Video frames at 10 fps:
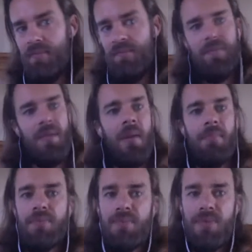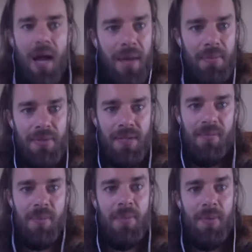a high percent of
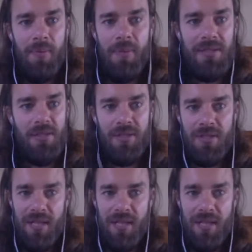people would message and say,